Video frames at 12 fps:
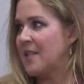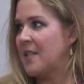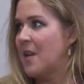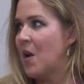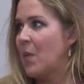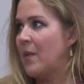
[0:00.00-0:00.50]

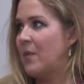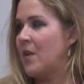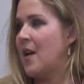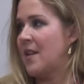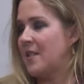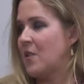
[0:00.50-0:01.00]

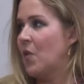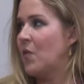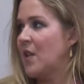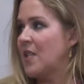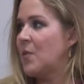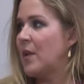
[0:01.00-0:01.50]
as an
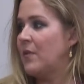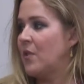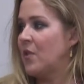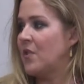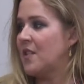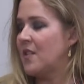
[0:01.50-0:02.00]
office we've
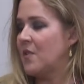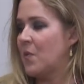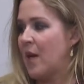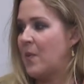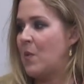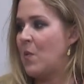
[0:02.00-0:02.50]
looked at
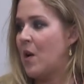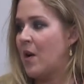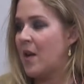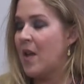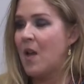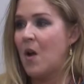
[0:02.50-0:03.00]
the way we
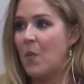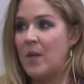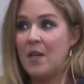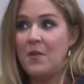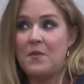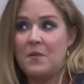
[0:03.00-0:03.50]
work.
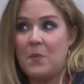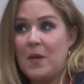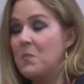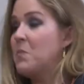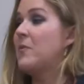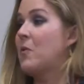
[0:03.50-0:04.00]

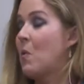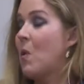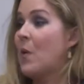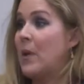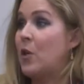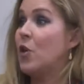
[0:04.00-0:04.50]
For a
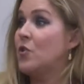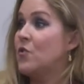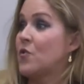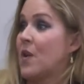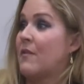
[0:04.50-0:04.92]
while we couldn't